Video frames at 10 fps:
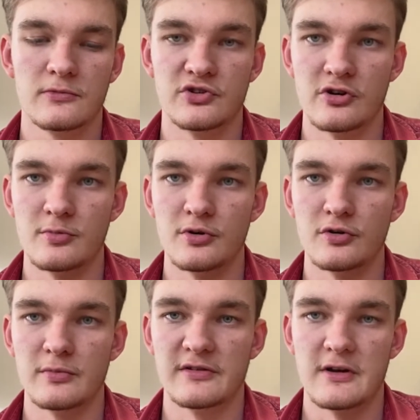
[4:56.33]
durable
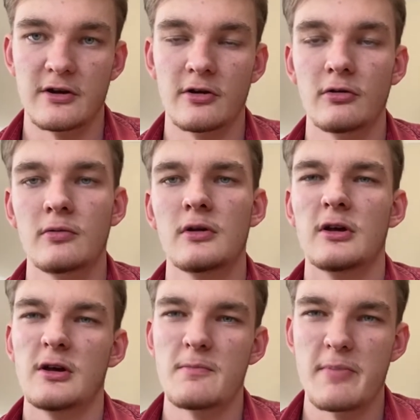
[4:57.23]
material,
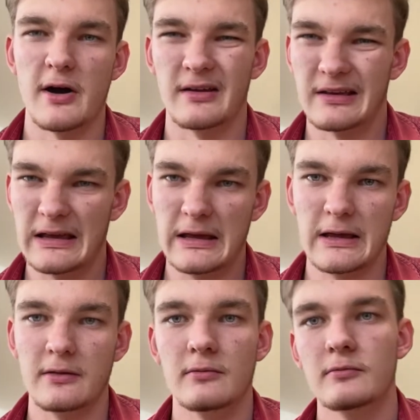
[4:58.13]
but
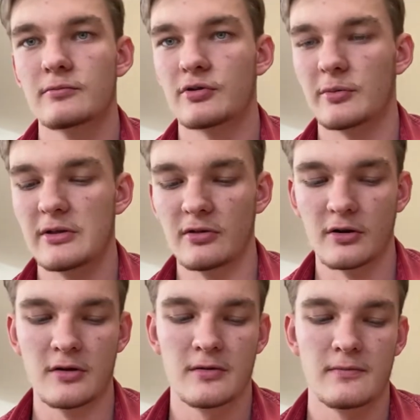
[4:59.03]
it probably
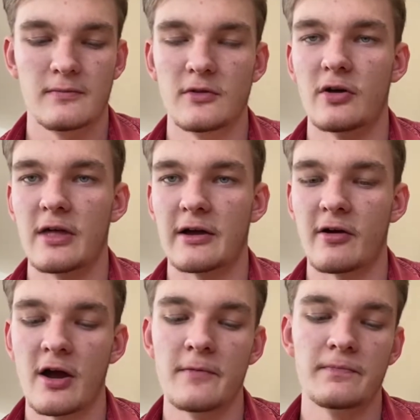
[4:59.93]
look not that
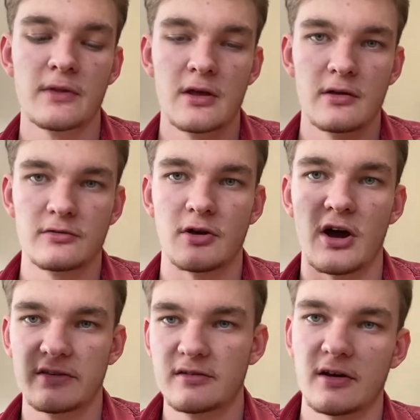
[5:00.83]
great. So
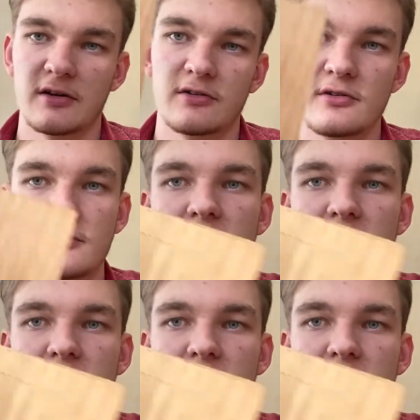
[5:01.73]
I decided to use